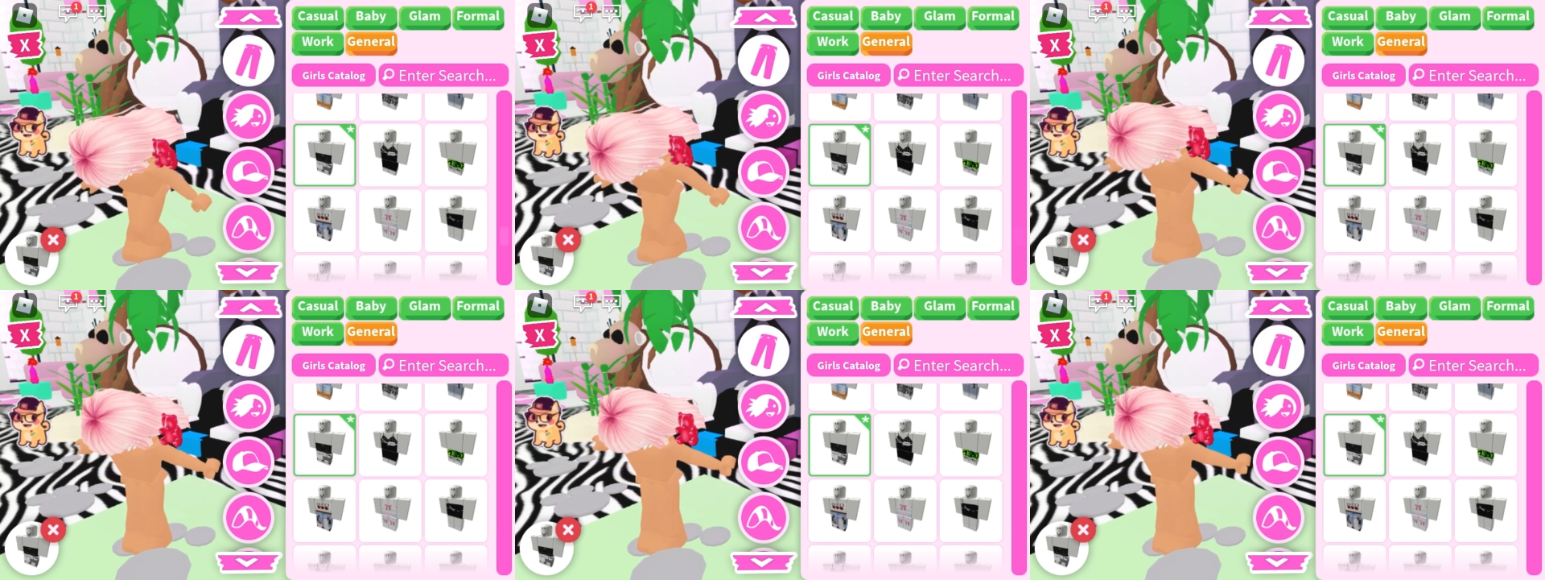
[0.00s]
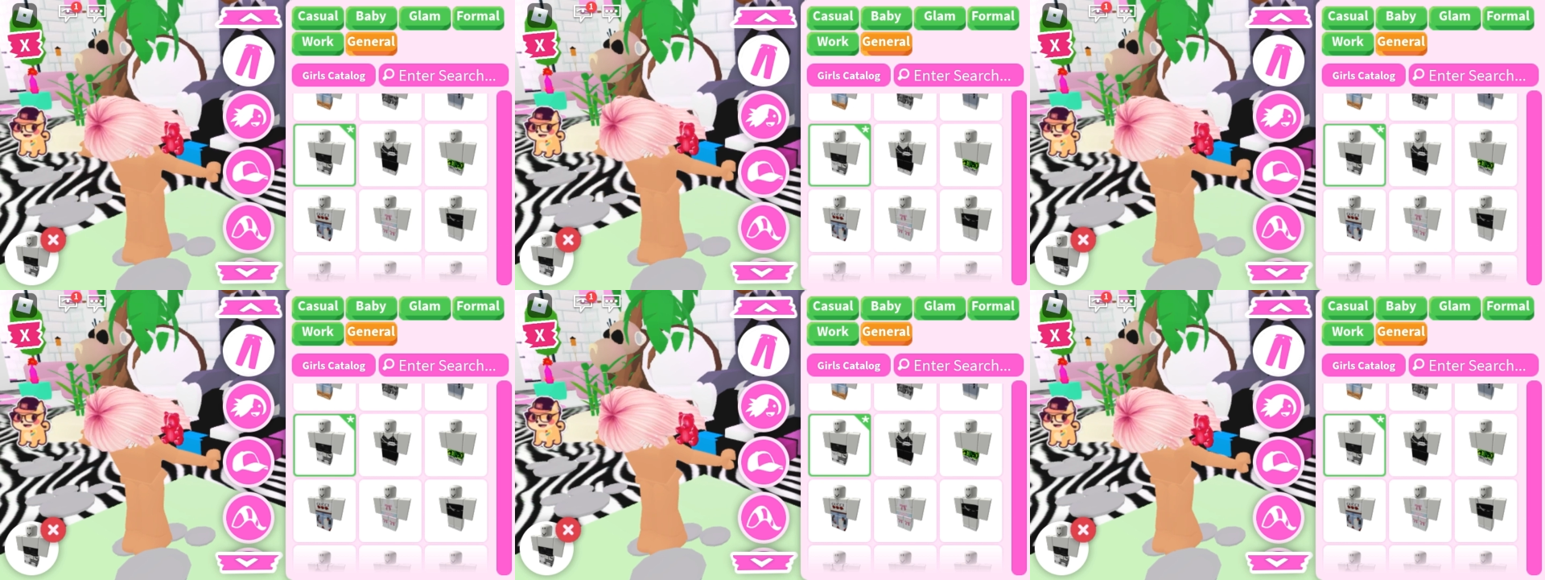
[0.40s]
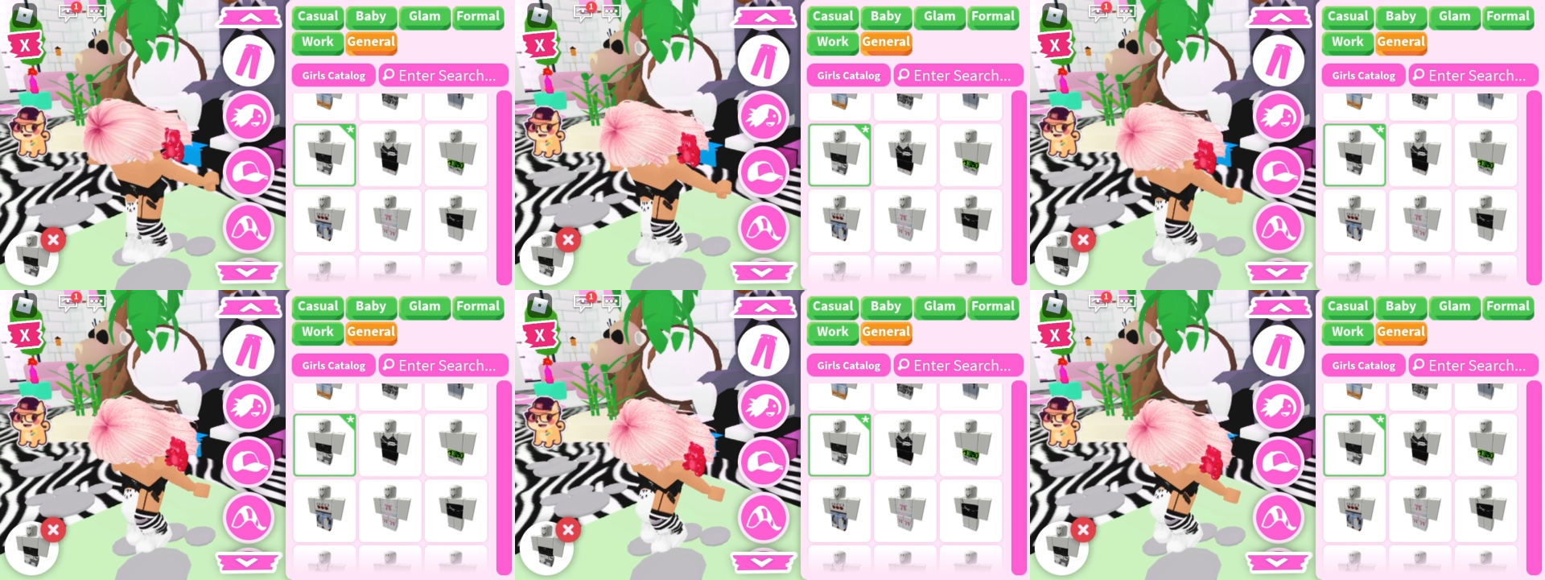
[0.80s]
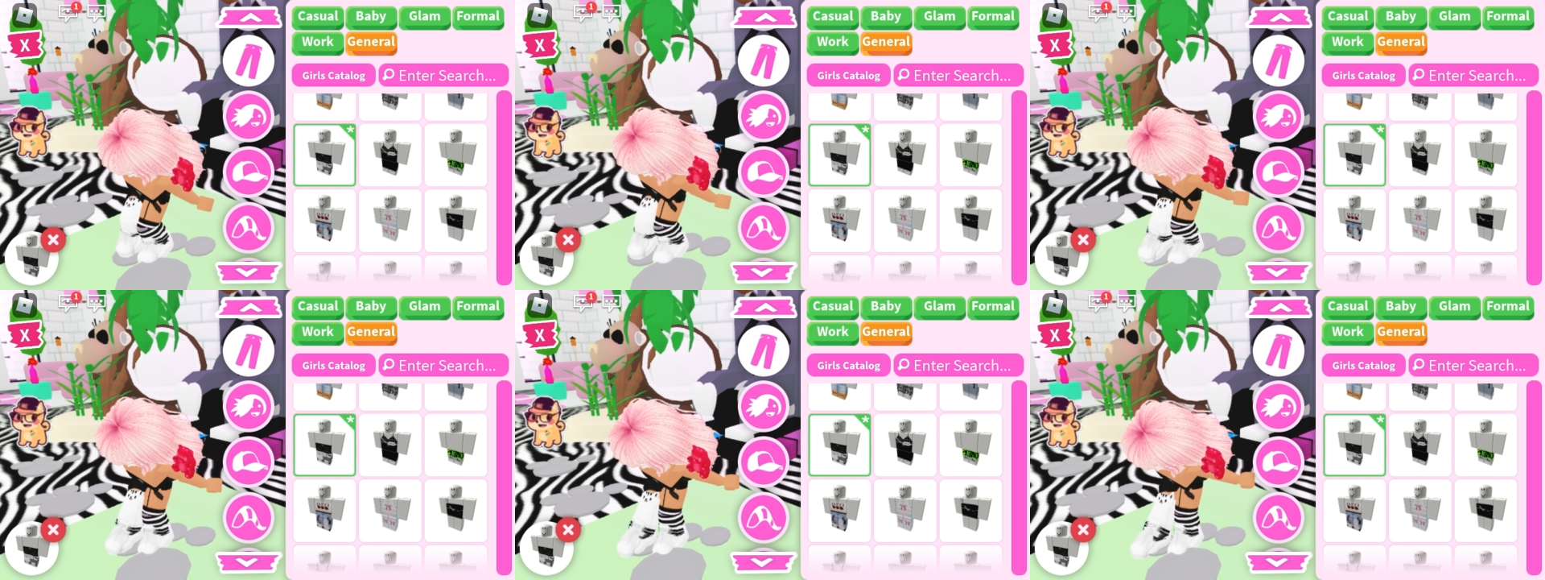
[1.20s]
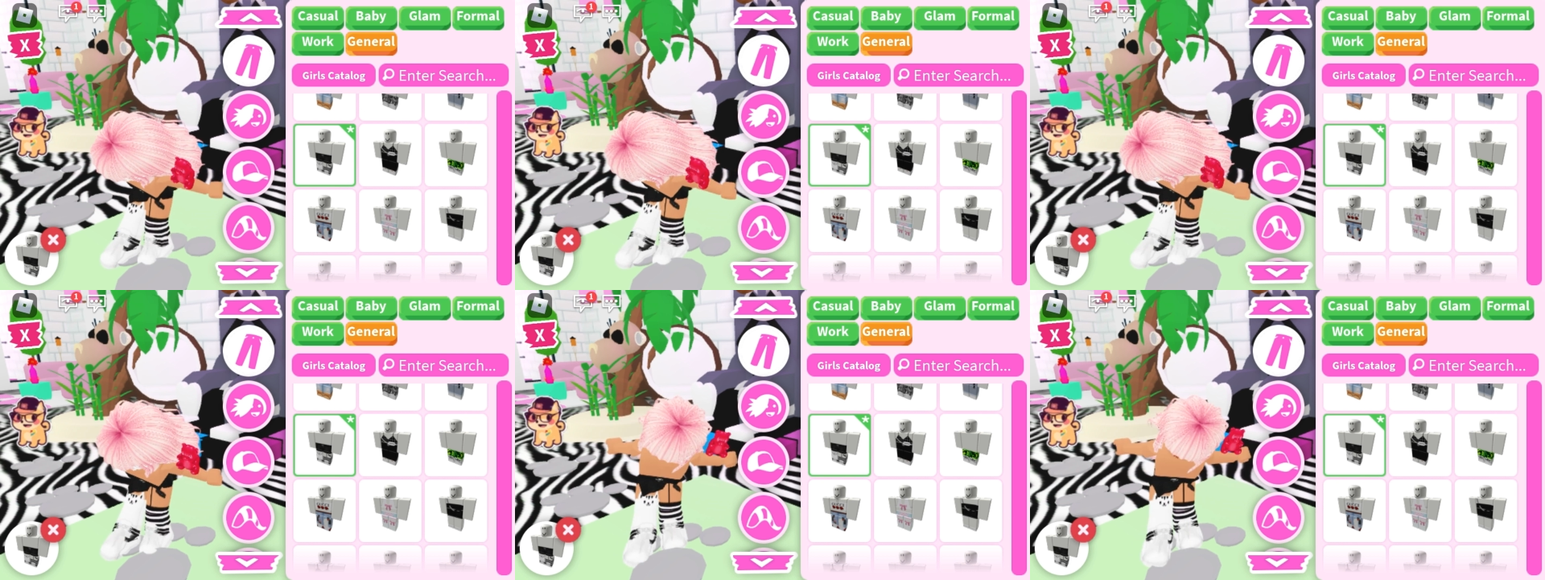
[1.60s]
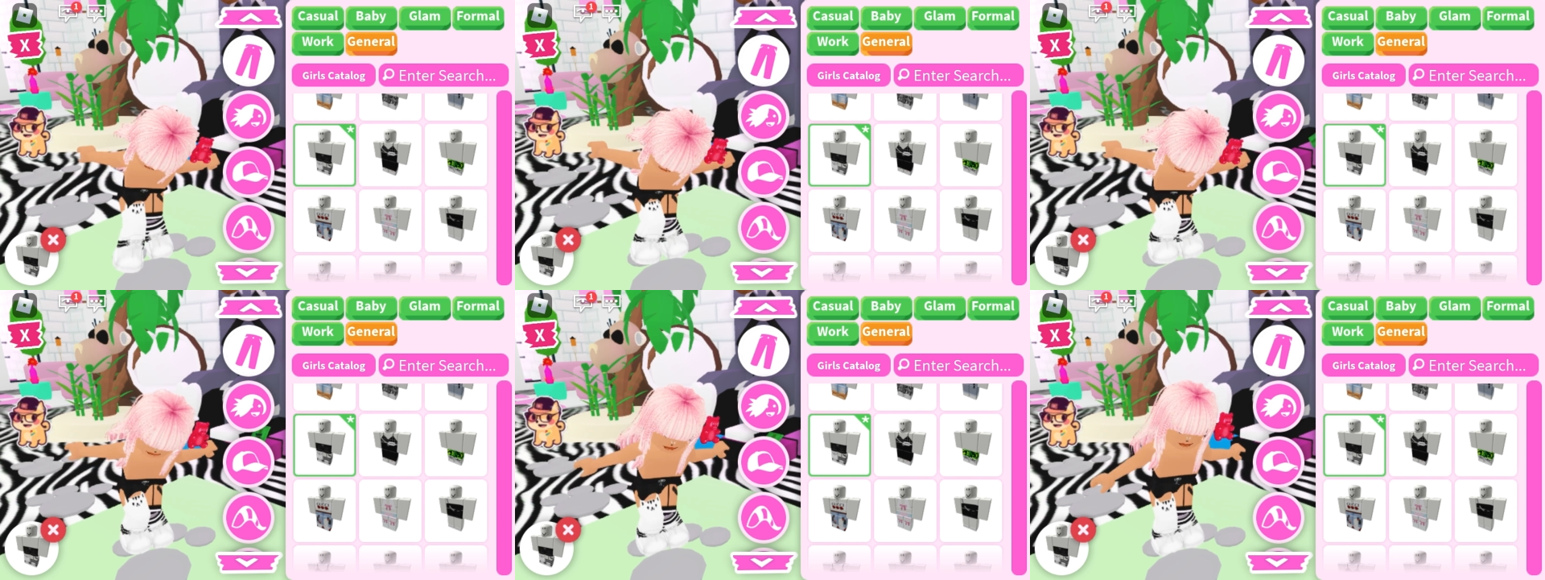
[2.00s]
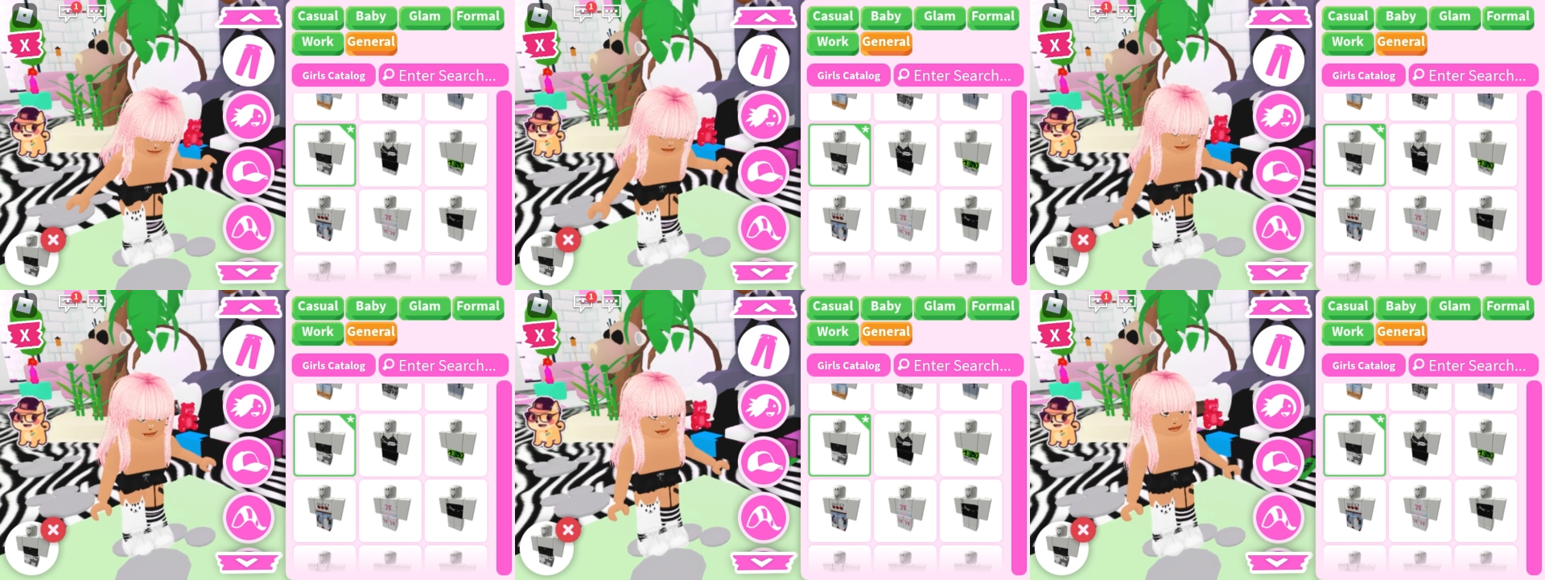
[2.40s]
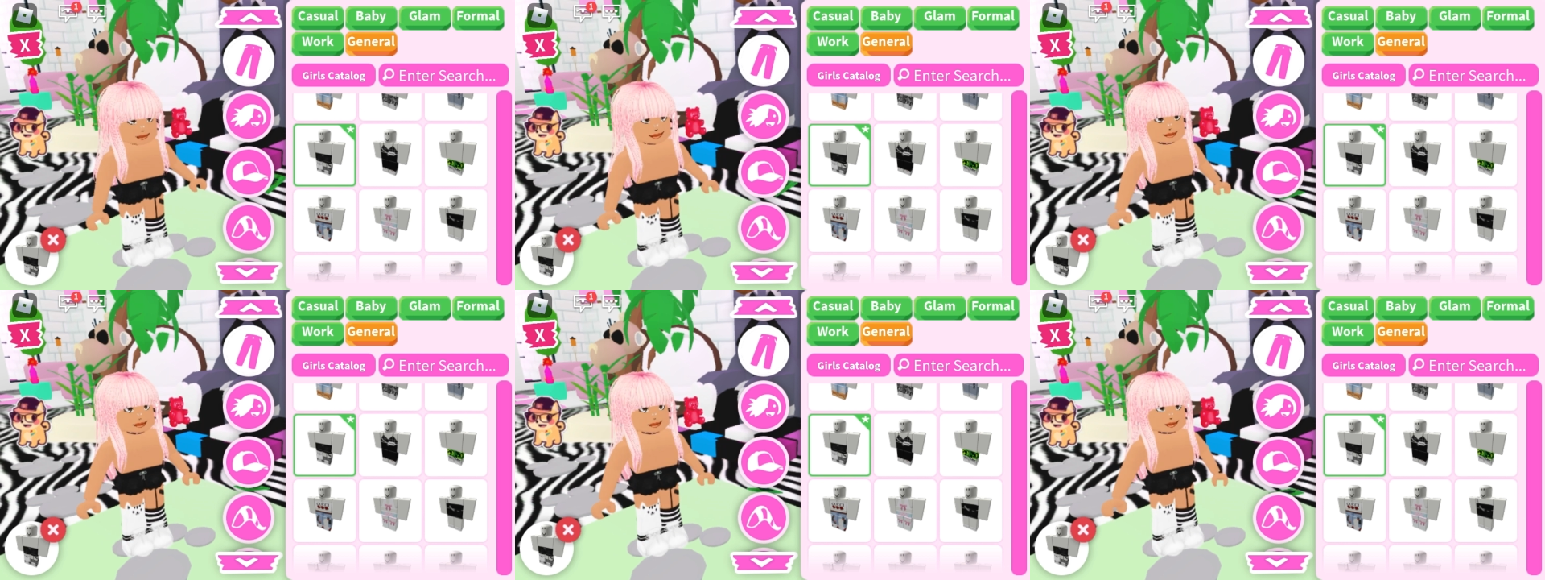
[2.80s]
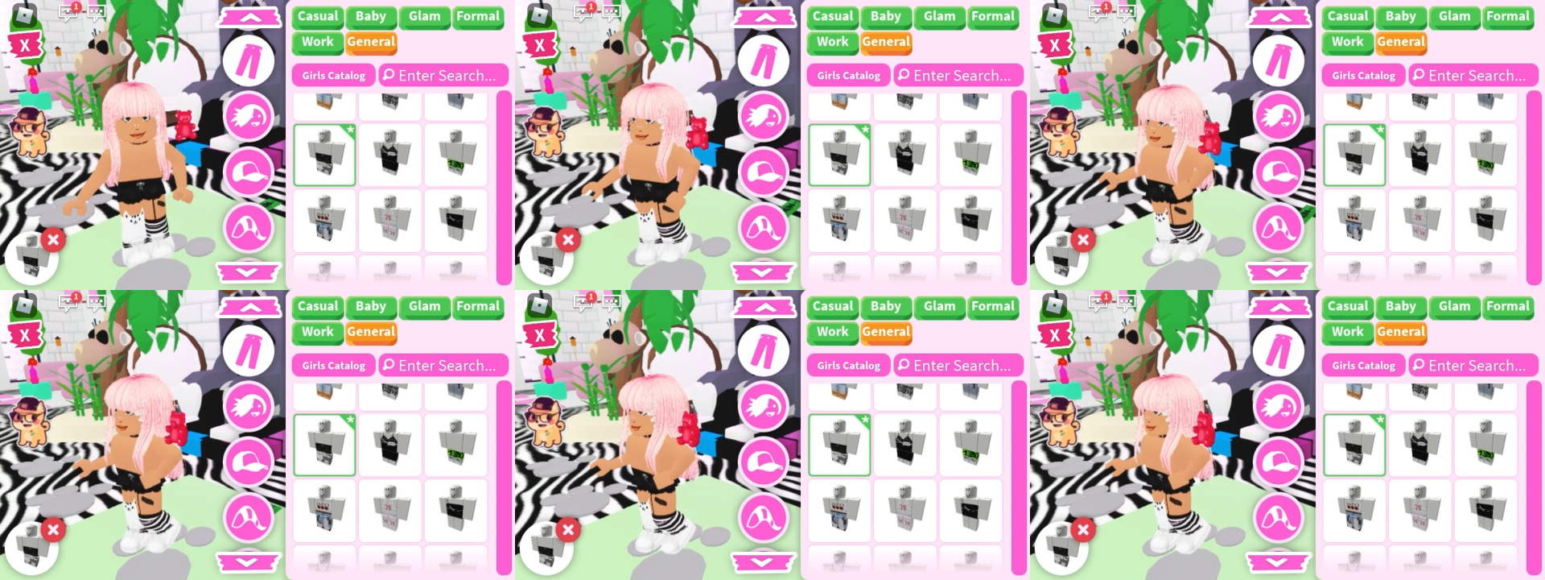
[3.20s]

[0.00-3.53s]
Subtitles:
(no speaker visible)